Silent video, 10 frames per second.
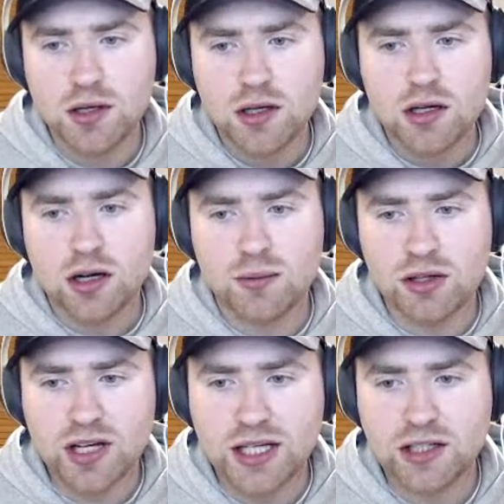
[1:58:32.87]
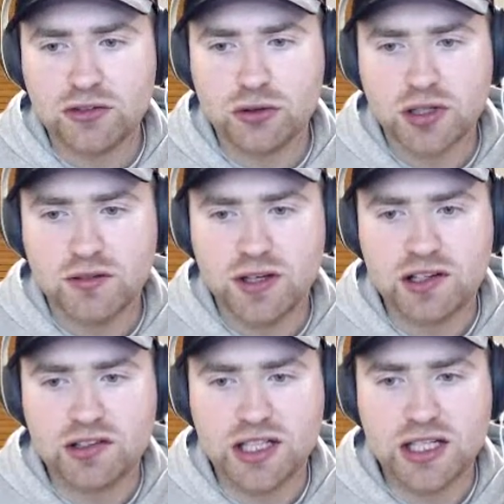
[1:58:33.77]
I'm not taking Zorko
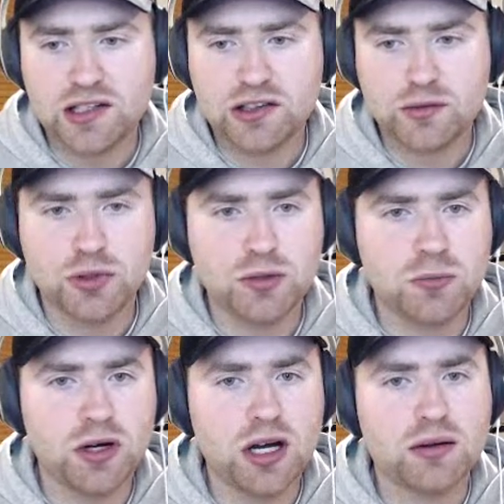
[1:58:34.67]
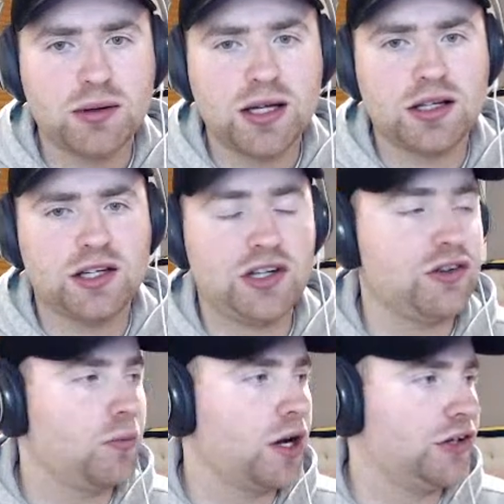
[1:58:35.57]
VC here, says Moonboy. Oh, he's
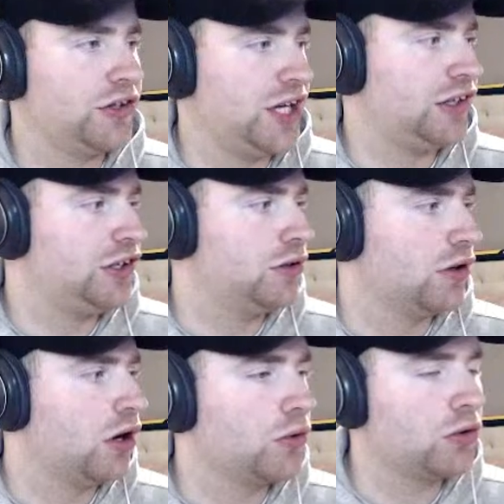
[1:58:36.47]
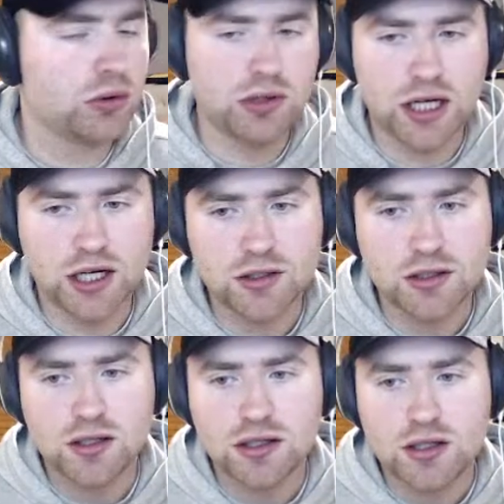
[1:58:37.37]
on 106. He's still got a whole quarter to
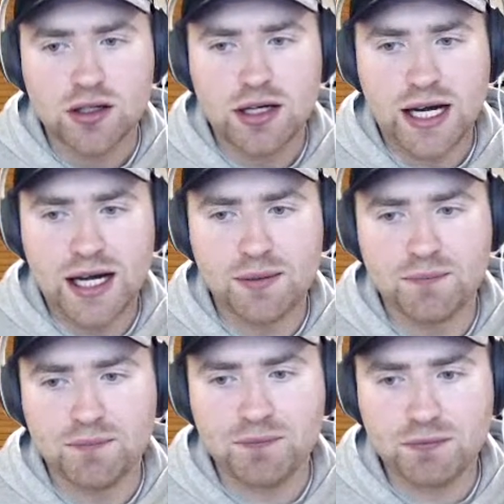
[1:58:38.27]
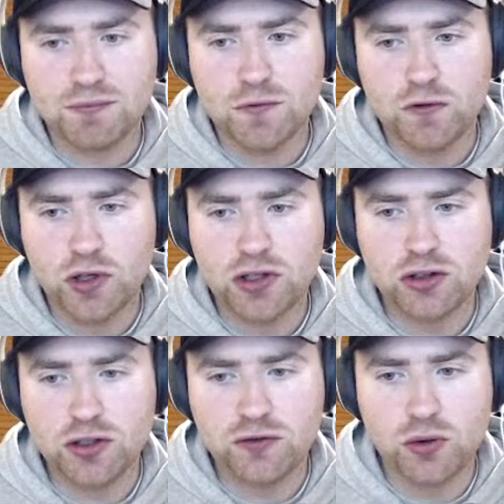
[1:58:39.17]
go.
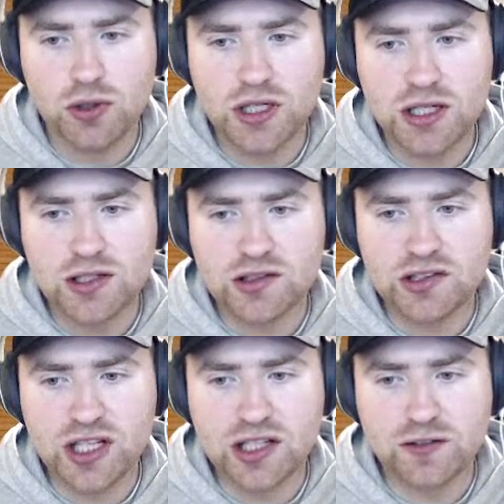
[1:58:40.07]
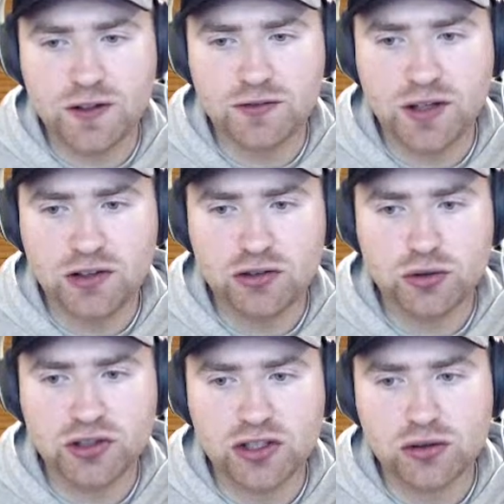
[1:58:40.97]
42, 46, 15
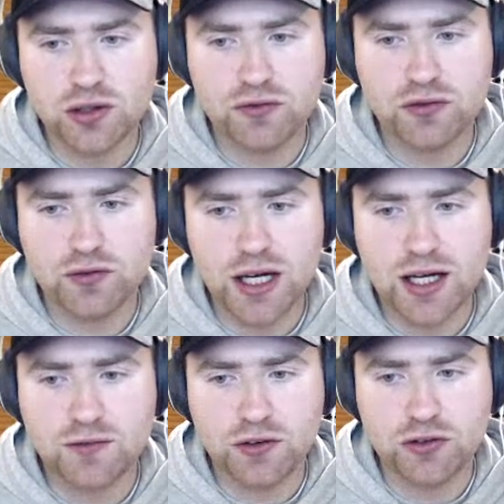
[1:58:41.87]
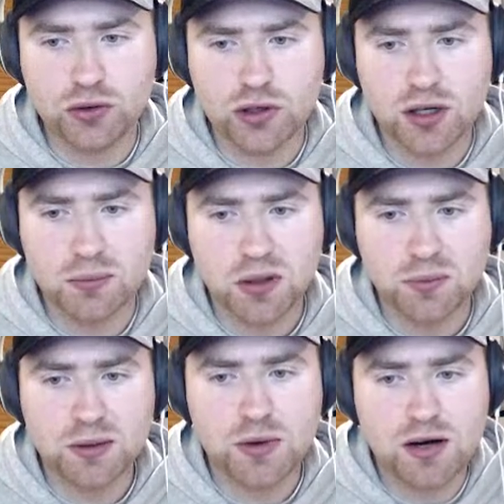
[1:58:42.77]
scores each quarter for Zorko.
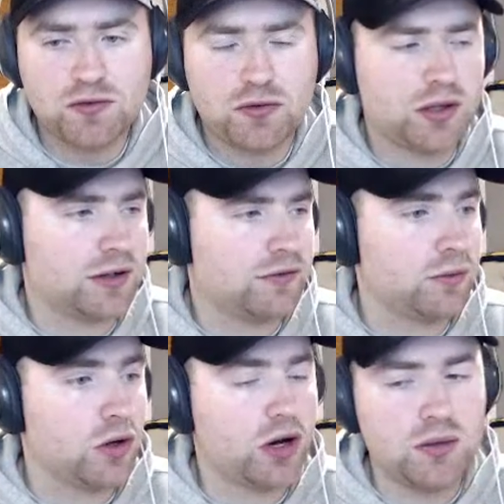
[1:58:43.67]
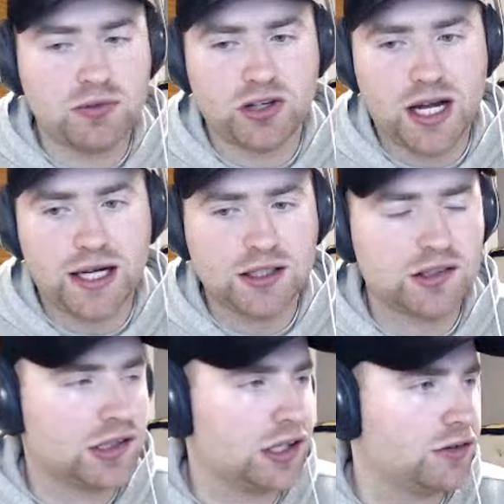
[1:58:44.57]
Probably 141. Well, I hope so,
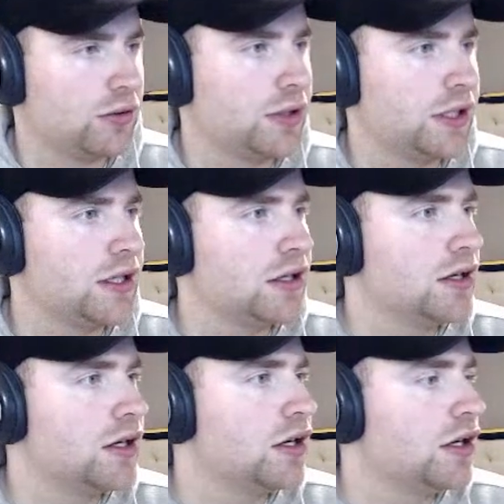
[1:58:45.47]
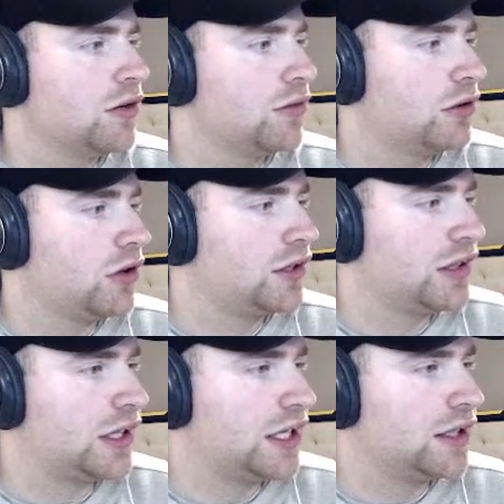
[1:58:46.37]
Angus. That's what we would like to
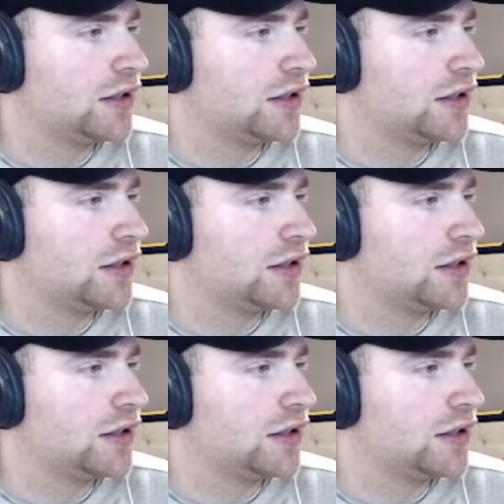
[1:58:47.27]
think.